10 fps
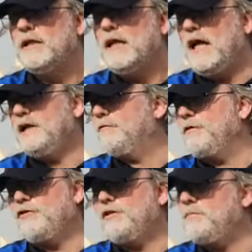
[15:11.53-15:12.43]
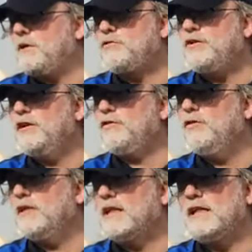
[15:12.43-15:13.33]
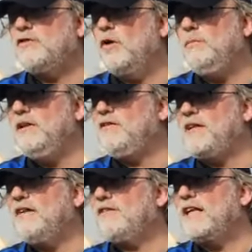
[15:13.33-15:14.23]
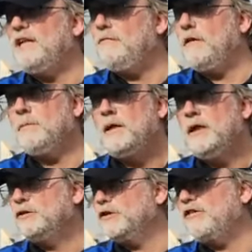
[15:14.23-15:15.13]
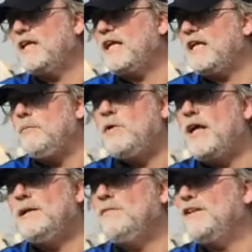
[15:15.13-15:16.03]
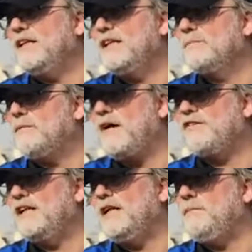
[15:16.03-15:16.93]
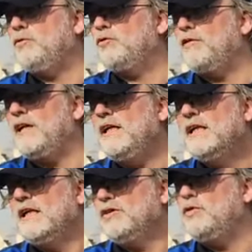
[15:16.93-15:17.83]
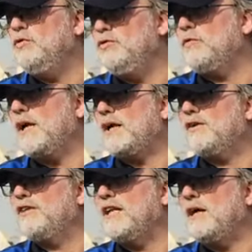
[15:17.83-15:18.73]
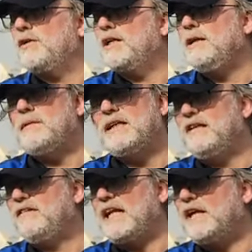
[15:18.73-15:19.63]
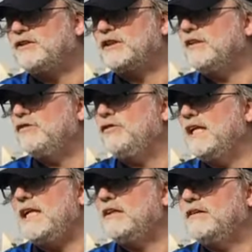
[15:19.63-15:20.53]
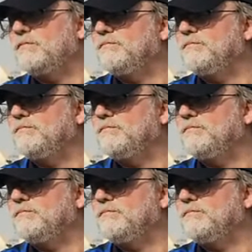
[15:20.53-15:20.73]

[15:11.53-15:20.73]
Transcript: And the first impression is good, and let's hope these guys can develop just like Ibu Adams did in the past and Ibu Touré to regulars in our team, and it's their chance to take it.